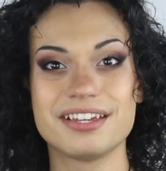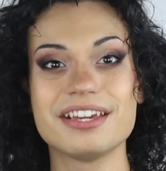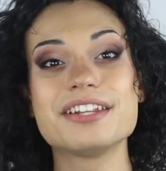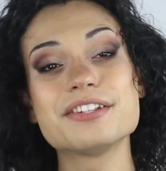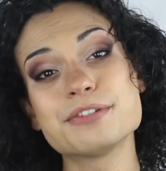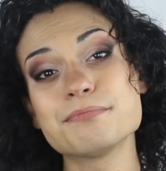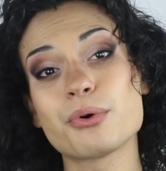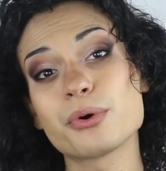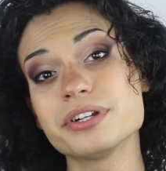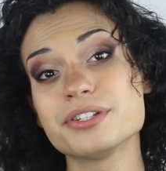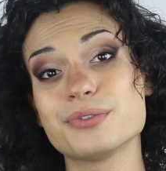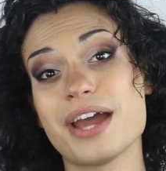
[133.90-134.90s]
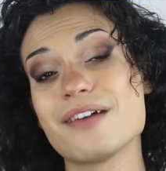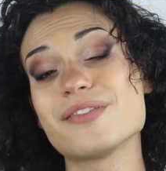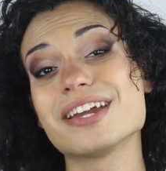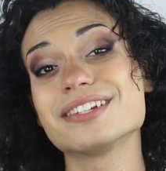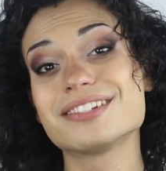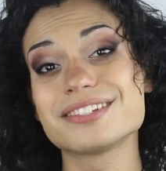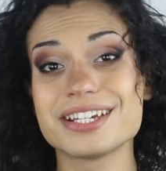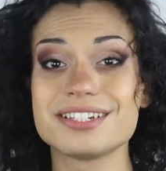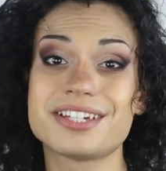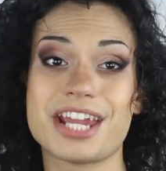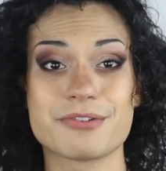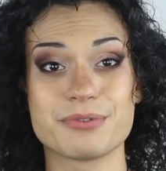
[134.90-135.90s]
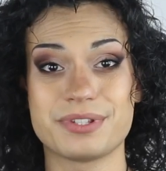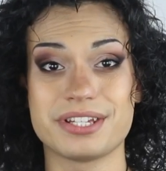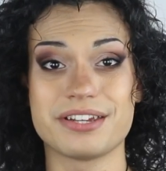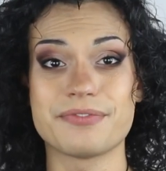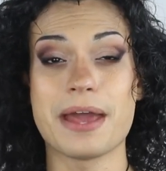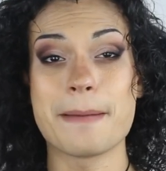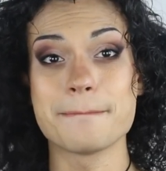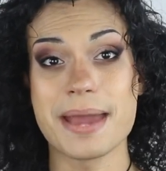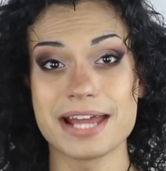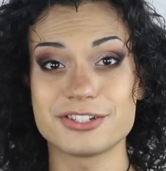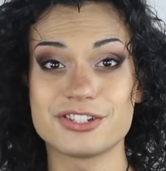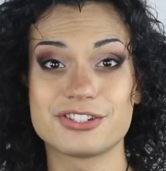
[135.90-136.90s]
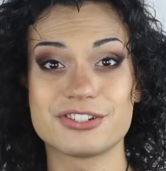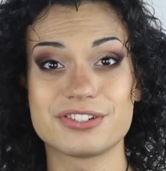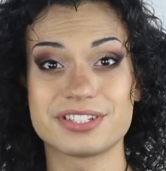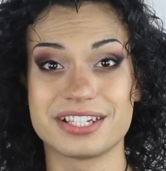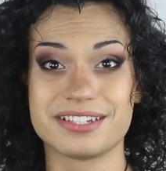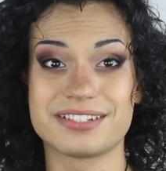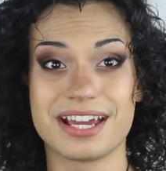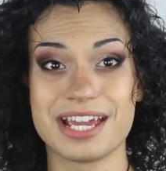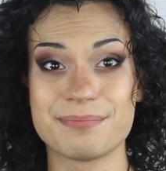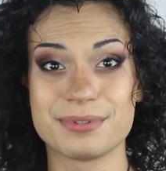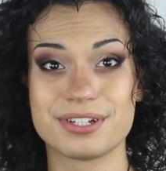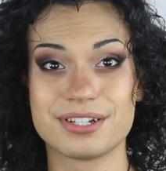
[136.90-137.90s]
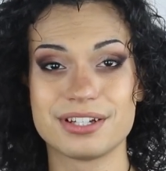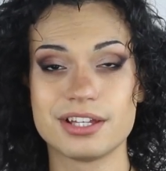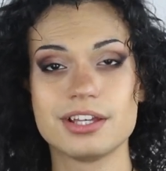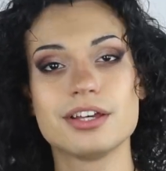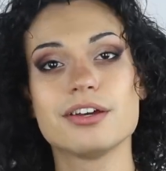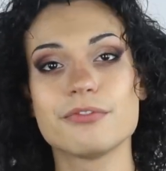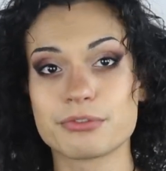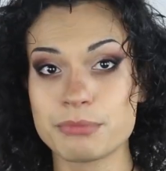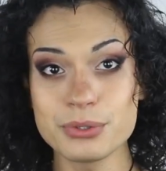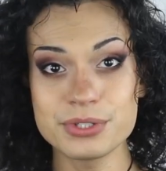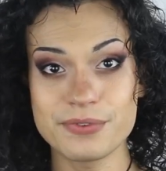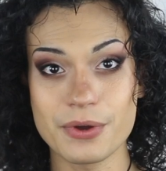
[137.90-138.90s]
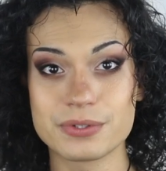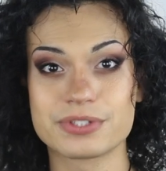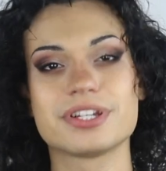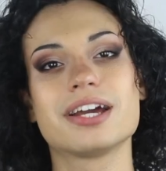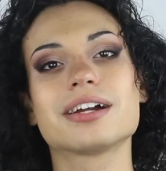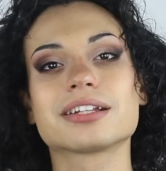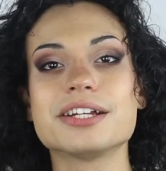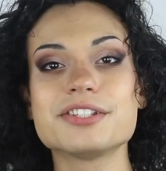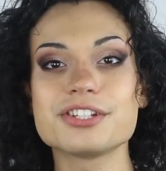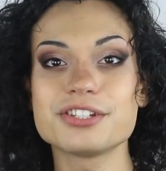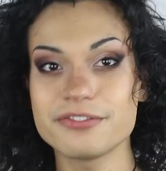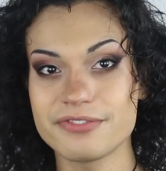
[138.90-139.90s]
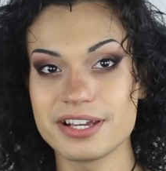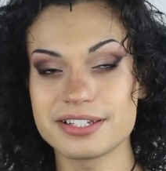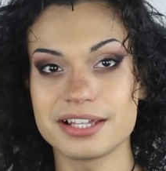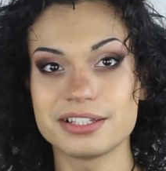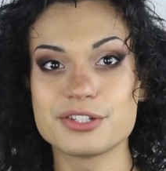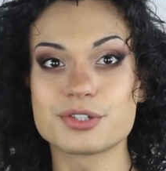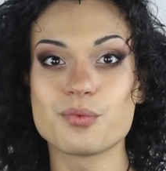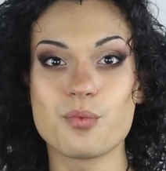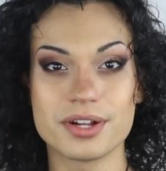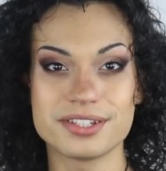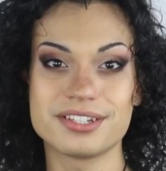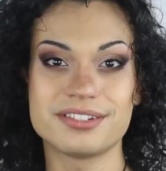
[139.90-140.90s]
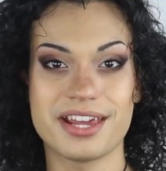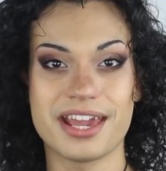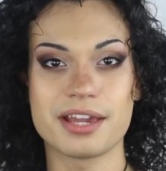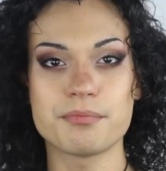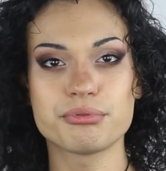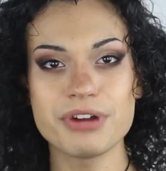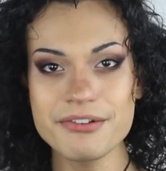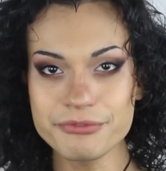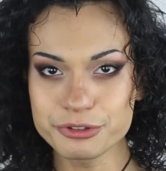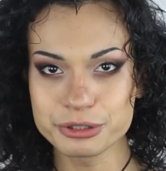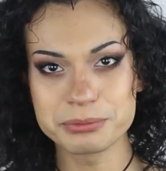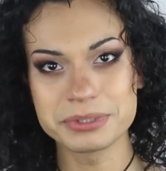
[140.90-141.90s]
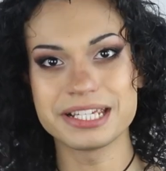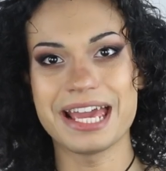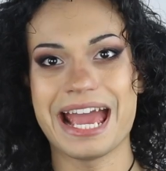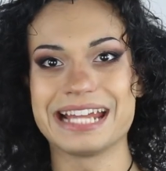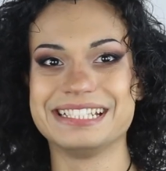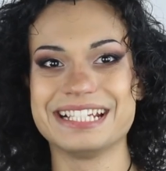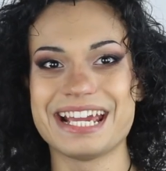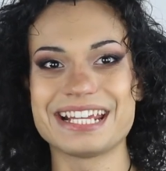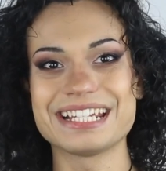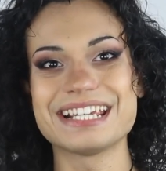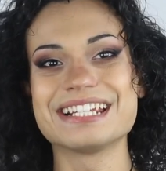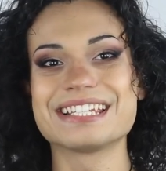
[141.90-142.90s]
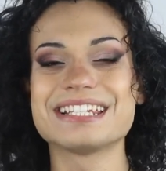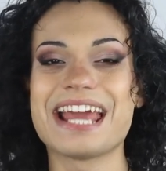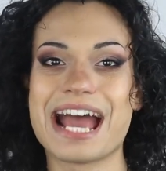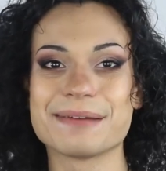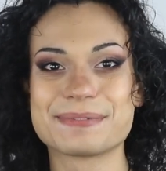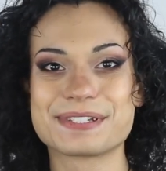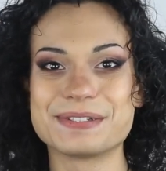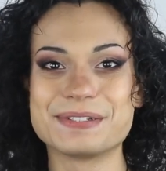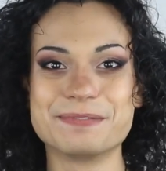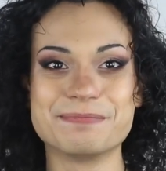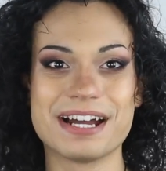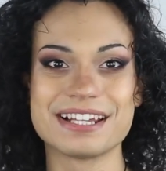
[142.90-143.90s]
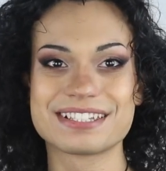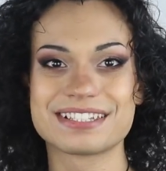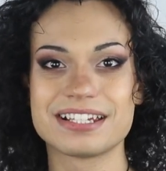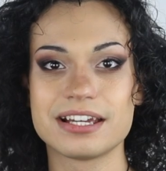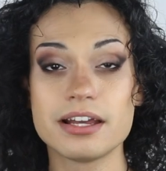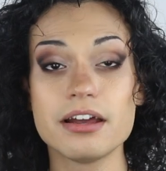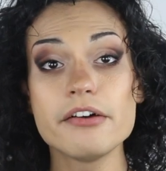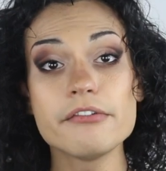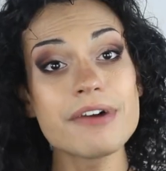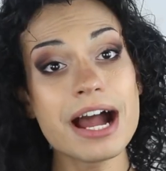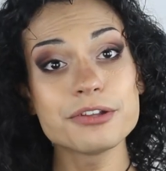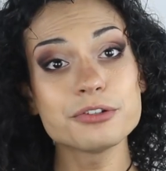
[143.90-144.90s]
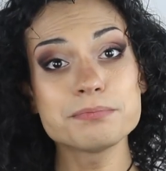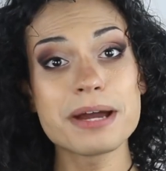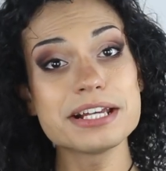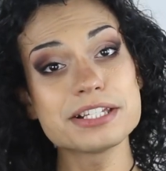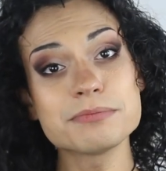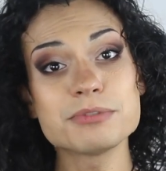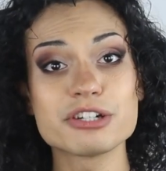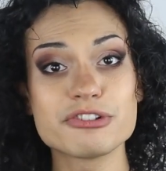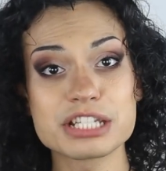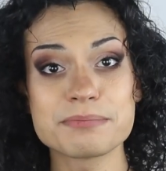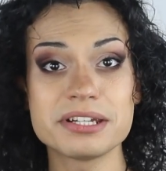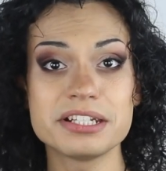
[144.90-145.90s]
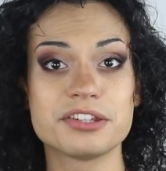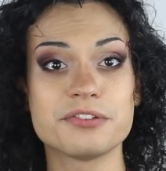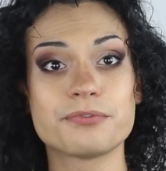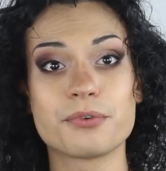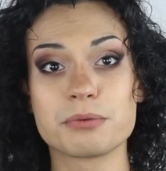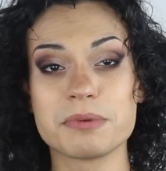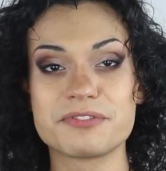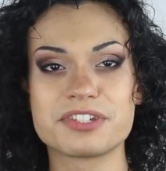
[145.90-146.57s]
it is important to have a skincare routine that matches your skin type. For most folks, cleansing your face at least once a day, preferably at night, is an absolute must, followed by some nourishment in the form of